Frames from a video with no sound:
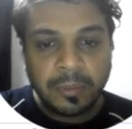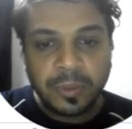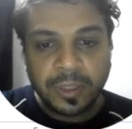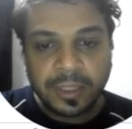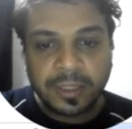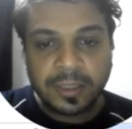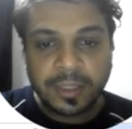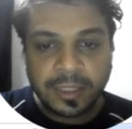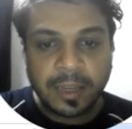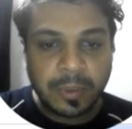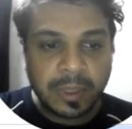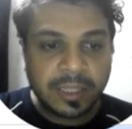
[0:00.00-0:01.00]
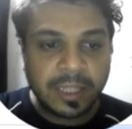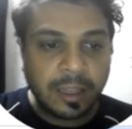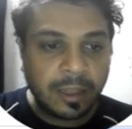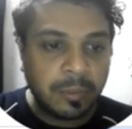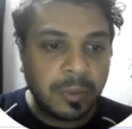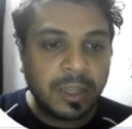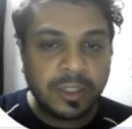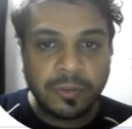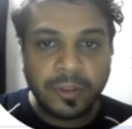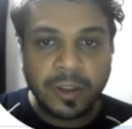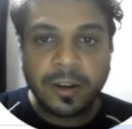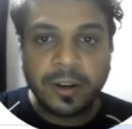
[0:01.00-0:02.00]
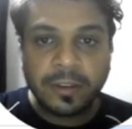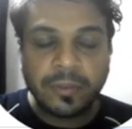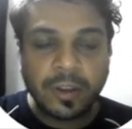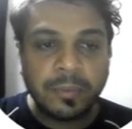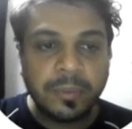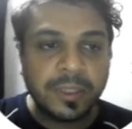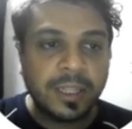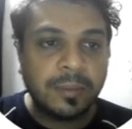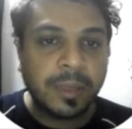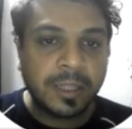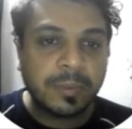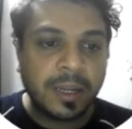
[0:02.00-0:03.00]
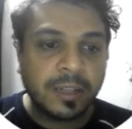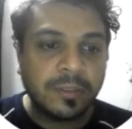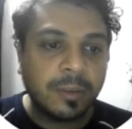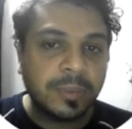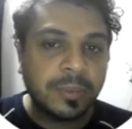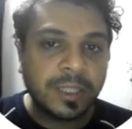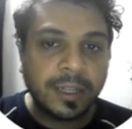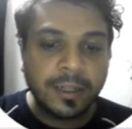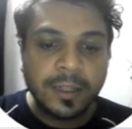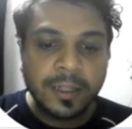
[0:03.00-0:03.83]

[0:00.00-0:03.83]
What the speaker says: which is the same as saying the margin of error is 5%, plus minus 5%.